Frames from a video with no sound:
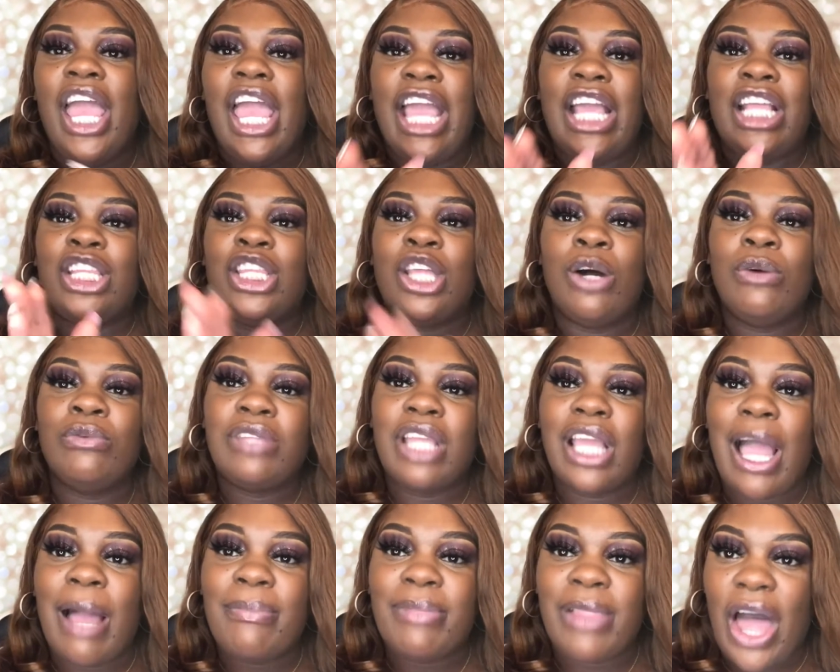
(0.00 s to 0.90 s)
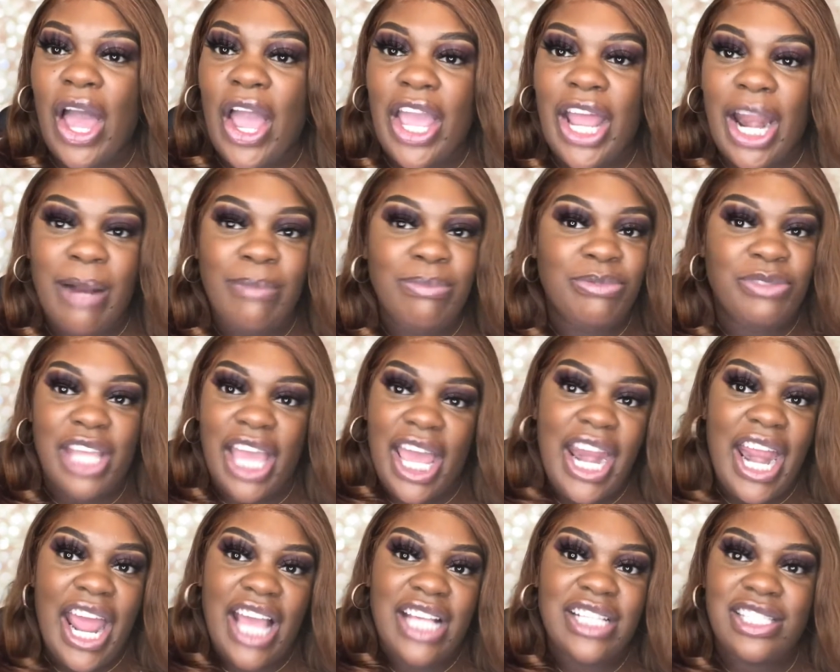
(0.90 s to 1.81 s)
And don't think I'm lying. I'm
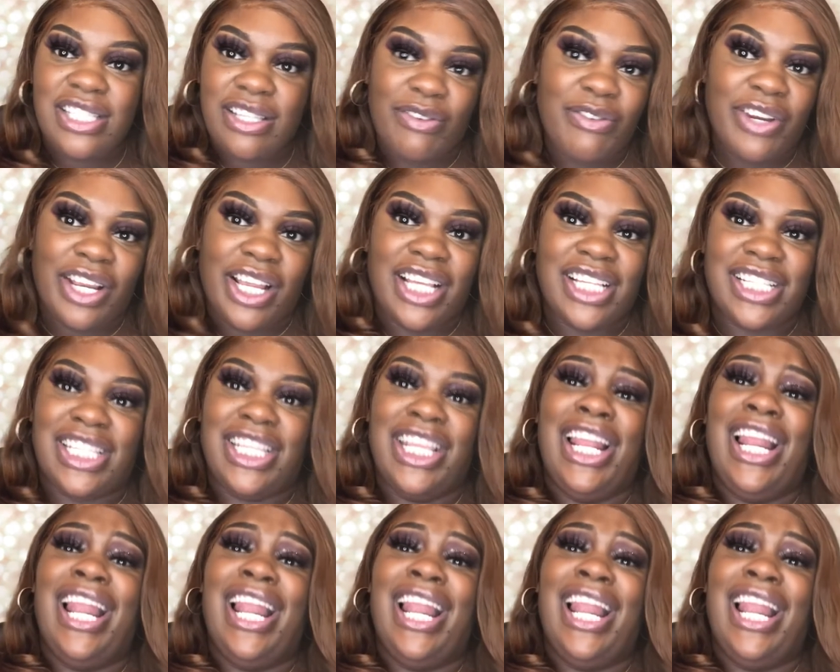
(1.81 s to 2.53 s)
dead ass serious.